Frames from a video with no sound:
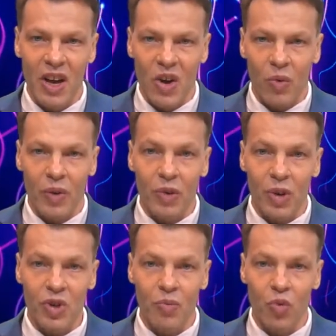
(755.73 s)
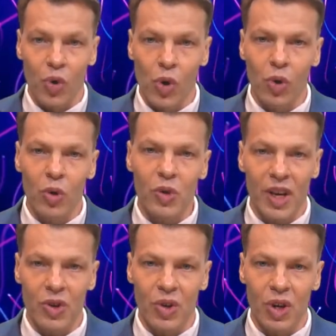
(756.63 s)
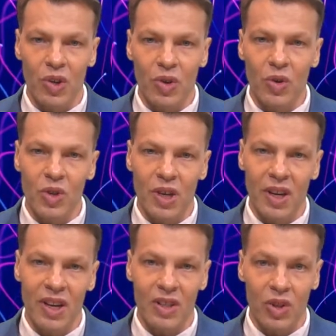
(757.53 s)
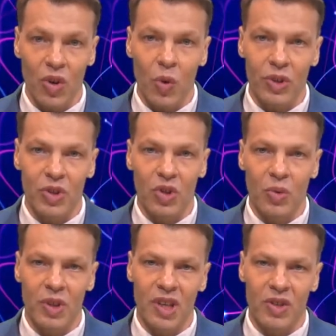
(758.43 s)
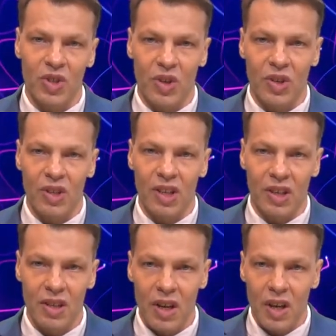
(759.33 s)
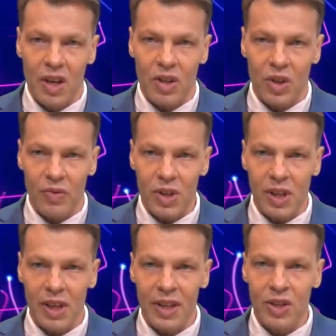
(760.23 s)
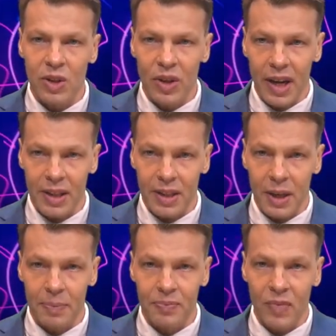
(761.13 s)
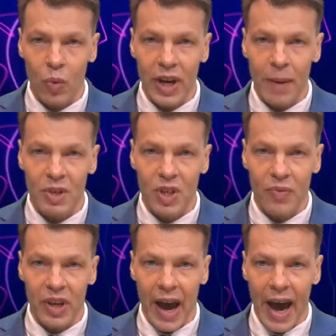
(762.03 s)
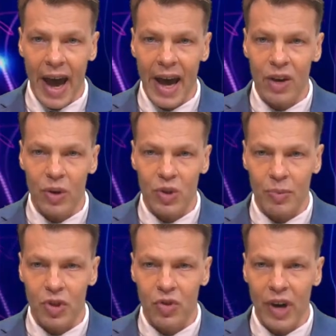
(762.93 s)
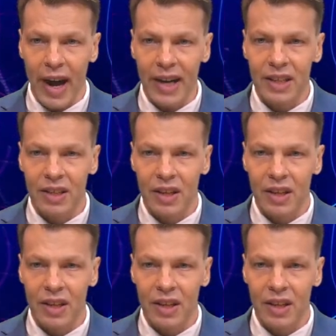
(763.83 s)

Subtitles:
we've got some rules that you can use to know what to do with the uncertainties. So firstly, let's look at what happens if we add or subtract